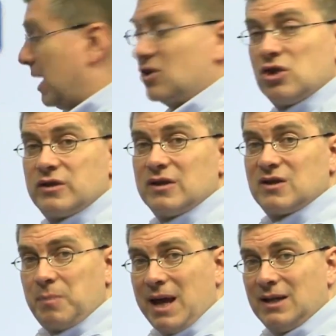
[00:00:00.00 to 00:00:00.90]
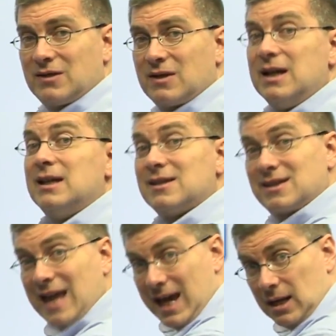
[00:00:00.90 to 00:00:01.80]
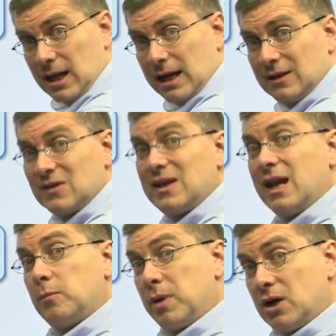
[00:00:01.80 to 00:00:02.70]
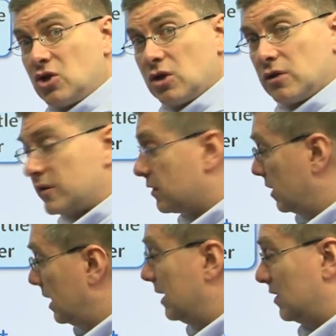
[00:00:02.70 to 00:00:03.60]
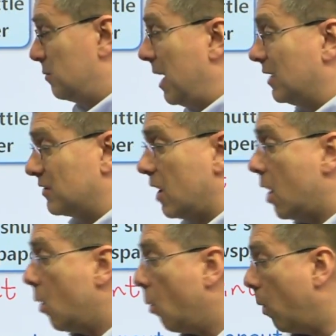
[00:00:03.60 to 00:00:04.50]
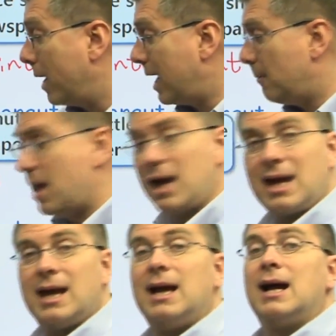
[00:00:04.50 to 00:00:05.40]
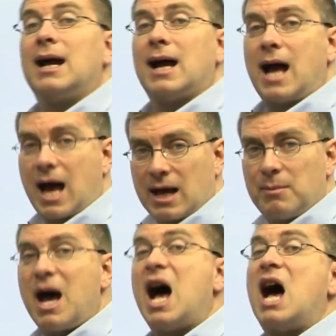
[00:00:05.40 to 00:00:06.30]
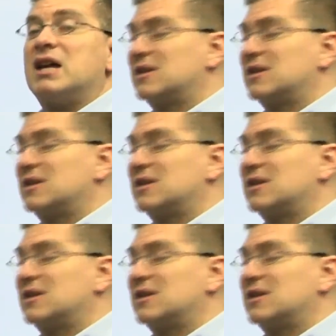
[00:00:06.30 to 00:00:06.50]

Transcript: pictures in space. Satellites take pictures in space. What am I? I'm a